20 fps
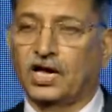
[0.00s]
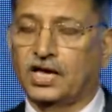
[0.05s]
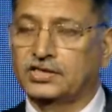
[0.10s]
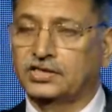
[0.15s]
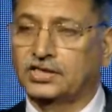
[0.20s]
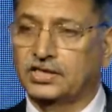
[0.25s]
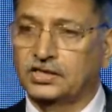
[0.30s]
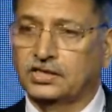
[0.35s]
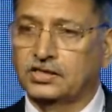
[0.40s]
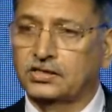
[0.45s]

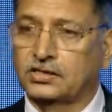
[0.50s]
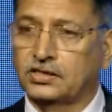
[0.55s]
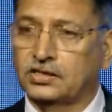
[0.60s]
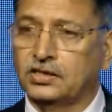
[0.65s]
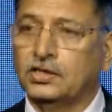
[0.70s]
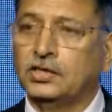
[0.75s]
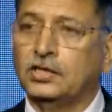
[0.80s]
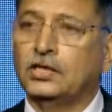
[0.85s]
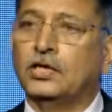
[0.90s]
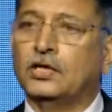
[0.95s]
think,
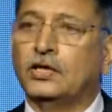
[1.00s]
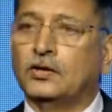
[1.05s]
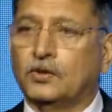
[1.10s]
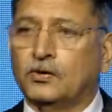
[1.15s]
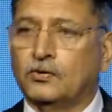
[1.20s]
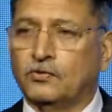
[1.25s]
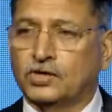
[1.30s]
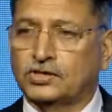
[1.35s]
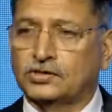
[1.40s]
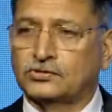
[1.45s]

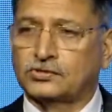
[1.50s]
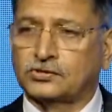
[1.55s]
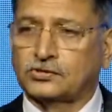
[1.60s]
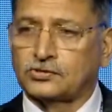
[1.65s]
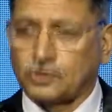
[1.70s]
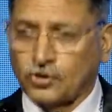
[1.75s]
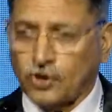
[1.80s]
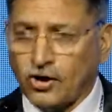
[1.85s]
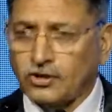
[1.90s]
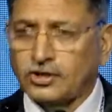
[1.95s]
was
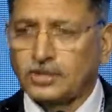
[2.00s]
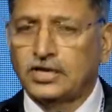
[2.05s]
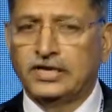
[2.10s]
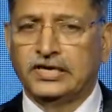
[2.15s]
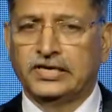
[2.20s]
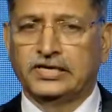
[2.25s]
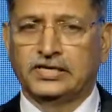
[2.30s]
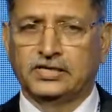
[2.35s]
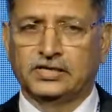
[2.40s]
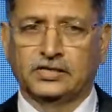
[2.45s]

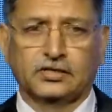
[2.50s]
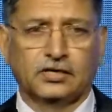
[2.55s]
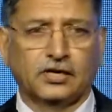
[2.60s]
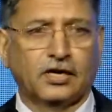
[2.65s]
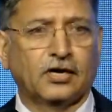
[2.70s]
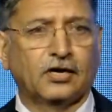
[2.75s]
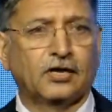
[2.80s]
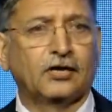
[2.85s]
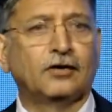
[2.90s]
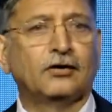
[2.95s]
wrongly
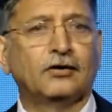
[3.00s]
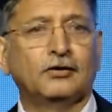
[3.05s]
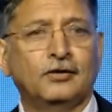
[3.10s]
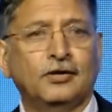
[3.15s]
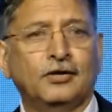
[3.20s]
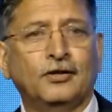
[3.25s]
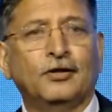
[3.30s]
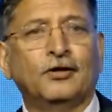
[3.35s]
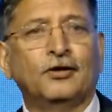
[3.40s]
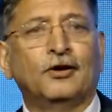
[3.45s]

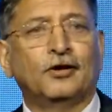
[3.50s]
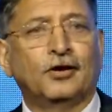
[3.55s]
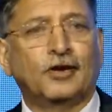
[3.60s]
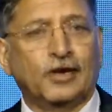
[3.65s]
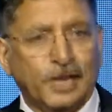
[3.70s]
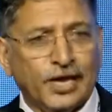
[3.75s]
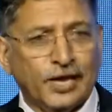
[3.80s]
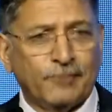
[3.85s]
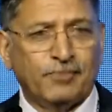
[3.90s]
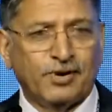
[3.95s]

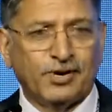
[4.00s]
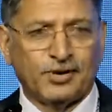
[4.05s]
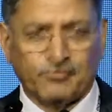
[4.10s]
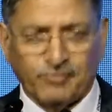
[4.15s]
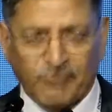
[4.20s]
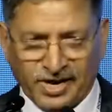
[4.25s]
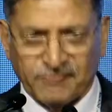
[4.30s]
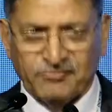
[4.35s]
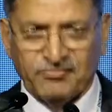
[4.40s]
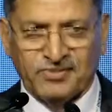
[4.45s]
labeled
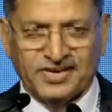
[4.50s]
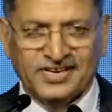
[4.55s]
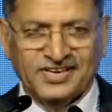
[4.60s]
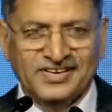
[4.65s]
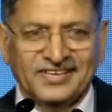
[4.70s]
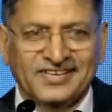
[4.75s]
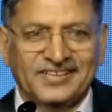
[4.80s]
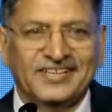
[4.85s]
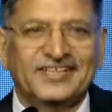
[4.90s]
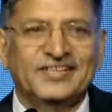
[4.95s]
by
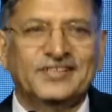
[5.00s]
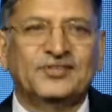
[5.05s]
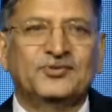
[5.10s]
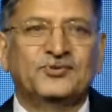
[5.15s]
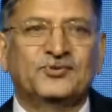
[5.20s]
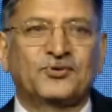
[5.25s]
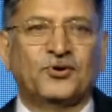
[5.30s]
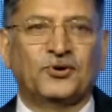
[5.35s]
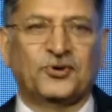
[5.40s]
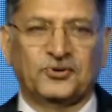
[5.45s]
me.
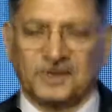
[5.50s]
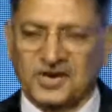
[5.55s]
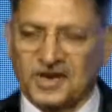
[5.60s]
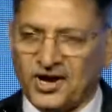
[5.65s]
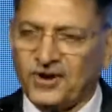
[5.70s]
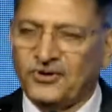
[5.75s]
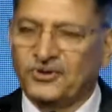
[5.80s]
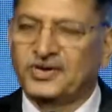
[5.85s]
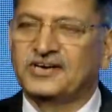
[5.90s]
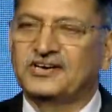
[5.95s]
So
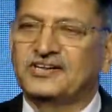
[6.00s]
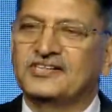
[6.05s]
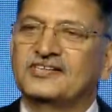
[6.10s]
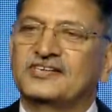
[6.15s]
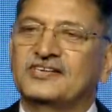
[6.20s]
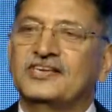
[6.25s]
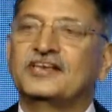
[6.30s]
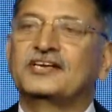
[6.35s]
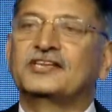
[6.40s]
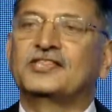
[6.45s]
now it is
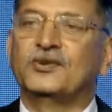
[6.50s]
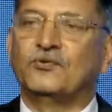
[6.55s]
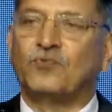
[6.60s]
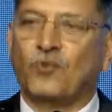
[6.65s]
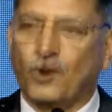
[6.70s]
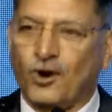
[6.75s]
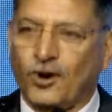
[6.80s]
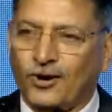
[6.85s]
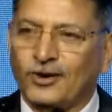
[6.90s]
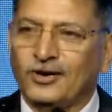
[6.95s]
kick the
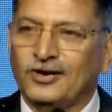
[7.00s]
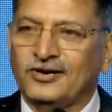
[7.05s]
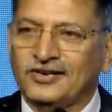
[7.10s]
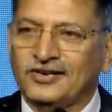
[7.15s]
wall.